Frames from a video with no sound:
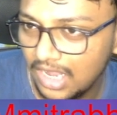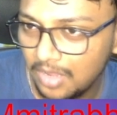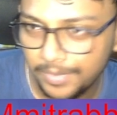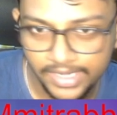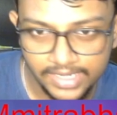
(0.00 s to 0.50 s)

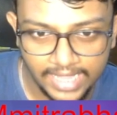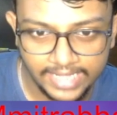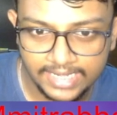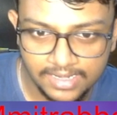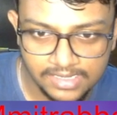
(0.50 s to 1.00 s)
But I
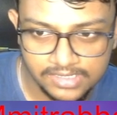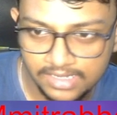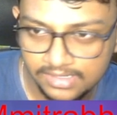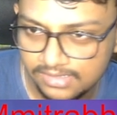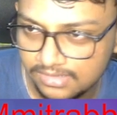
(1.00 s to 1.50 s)
can understand
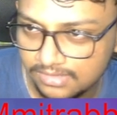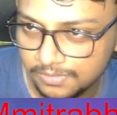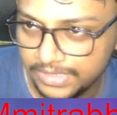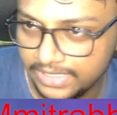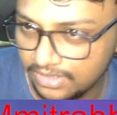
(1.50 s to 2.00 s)
this
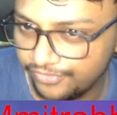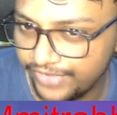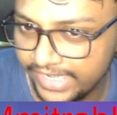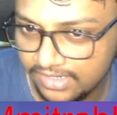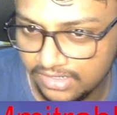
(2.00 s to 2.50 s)
being
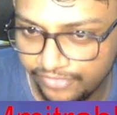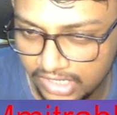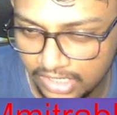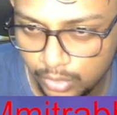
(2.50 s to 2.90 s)
very difficult